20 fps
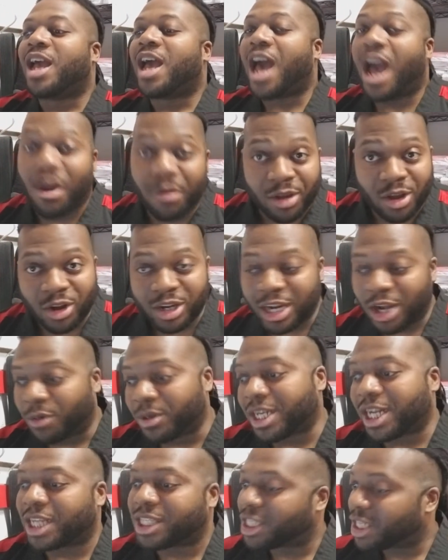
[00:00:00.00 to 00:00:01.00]
How are we gonna deal
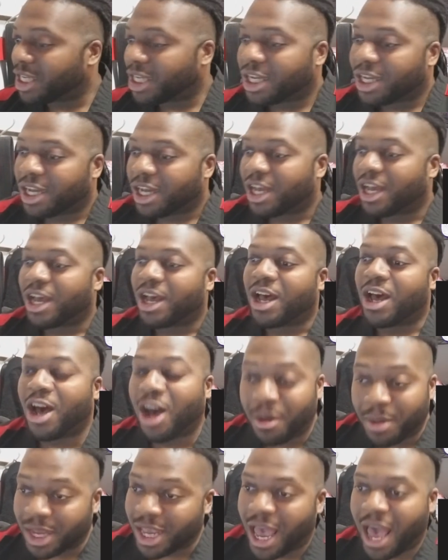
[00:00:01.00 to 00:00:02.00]
with this?
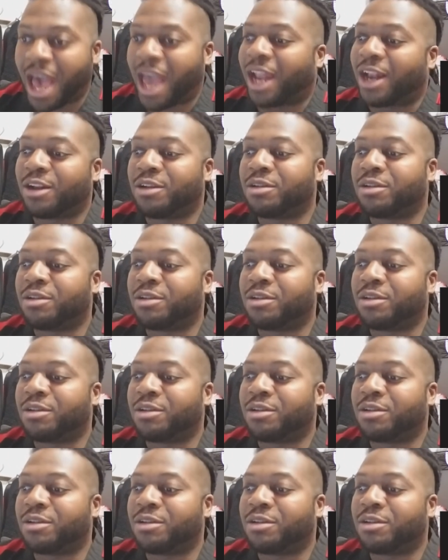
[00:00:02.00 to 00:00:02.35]
Oh my god.